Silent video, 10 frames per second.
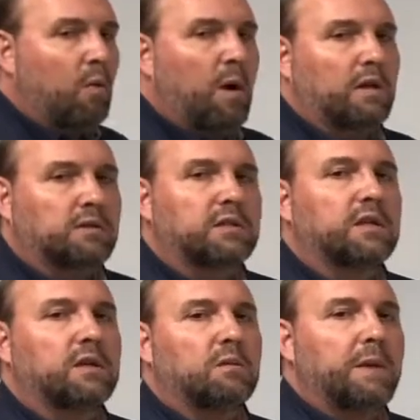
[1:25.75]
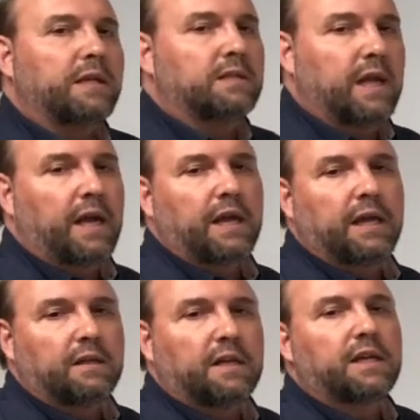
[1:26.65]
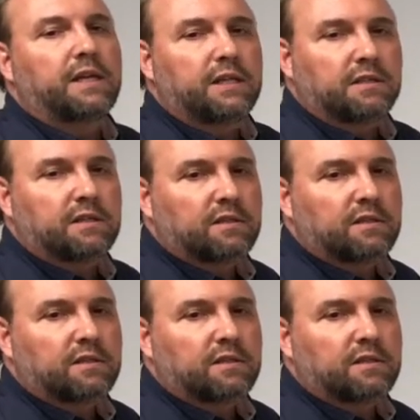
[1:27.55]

while still maintaining the adhesion